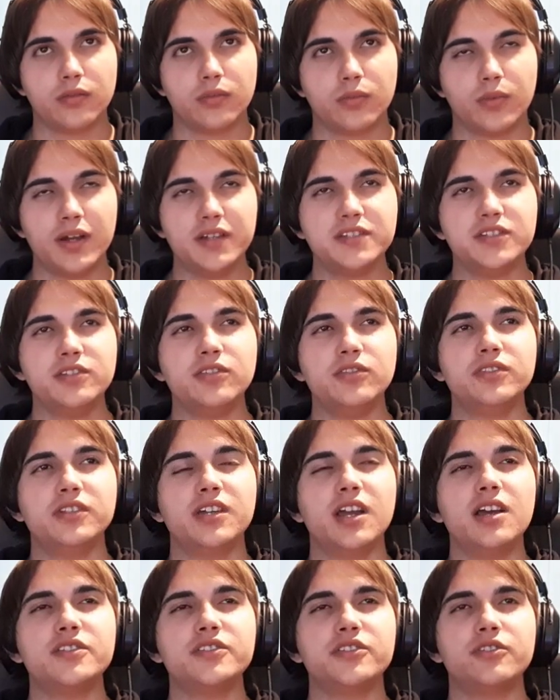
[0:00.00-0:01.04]
Why is it on the
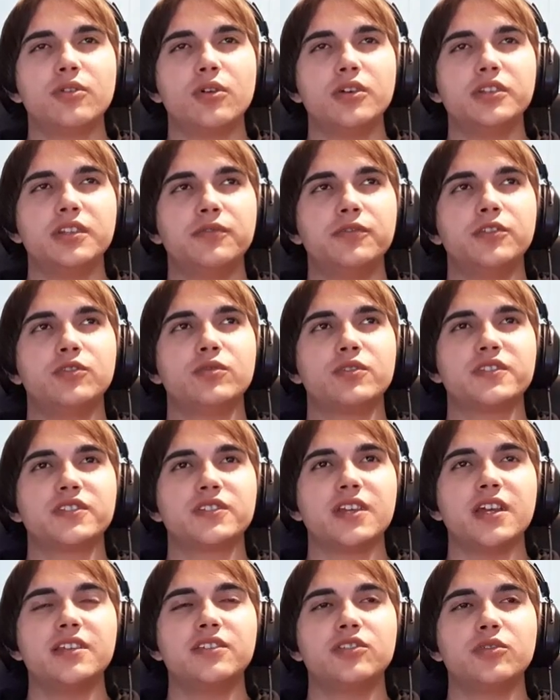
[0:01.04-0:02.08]
asteroid if it was said